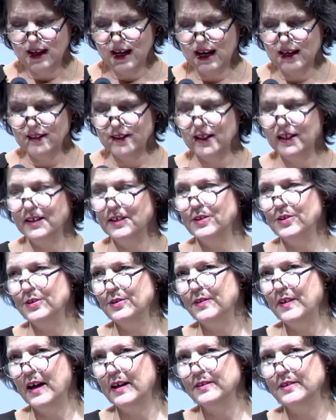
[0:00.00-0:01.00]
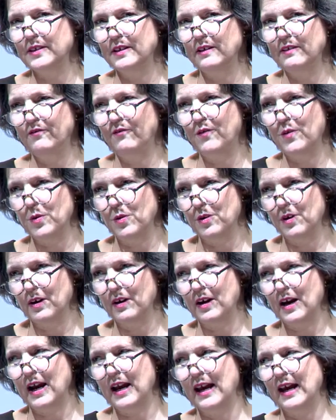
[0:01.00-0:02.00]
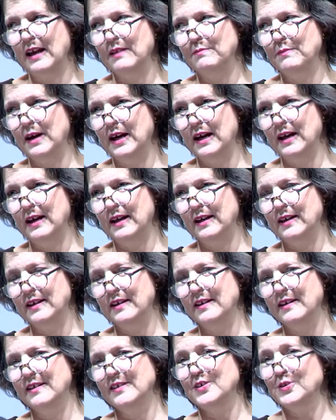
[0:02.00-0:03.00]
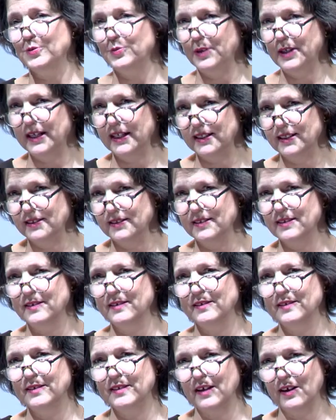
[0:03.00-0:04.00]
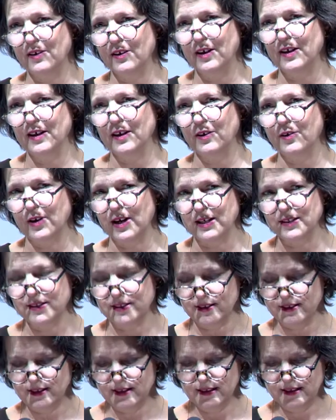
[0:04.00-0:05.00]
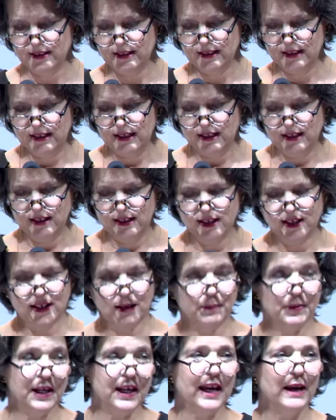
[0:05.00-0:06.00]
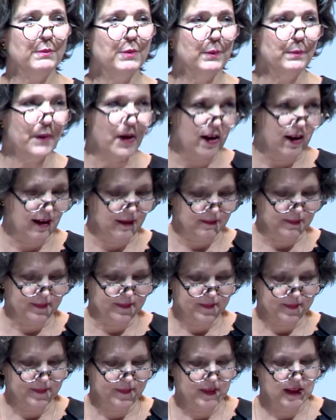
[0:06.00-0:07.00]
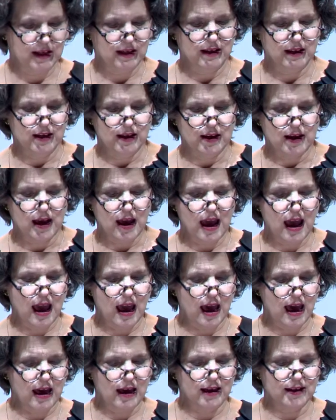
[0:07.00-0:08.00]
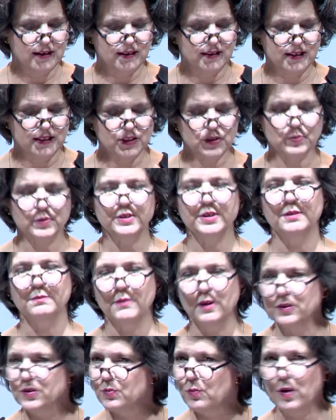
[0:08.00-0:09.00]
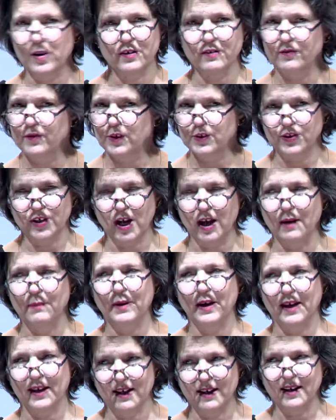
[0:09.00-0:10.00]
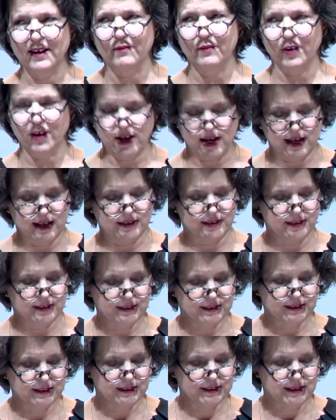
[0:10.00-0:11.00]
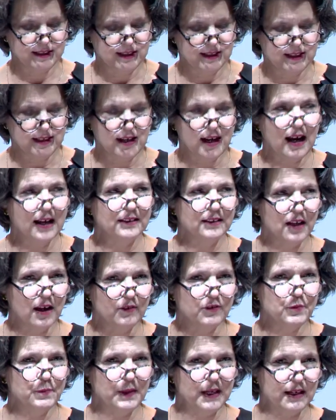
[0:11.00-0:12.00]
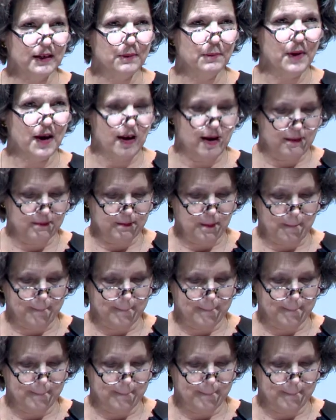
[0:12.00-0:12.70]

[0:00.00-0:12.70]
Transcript: And then in 2004, I had my twins, Sarah and Grace. And I became a mom. And this was the most wonderful job I had ever had. I loved being a mom.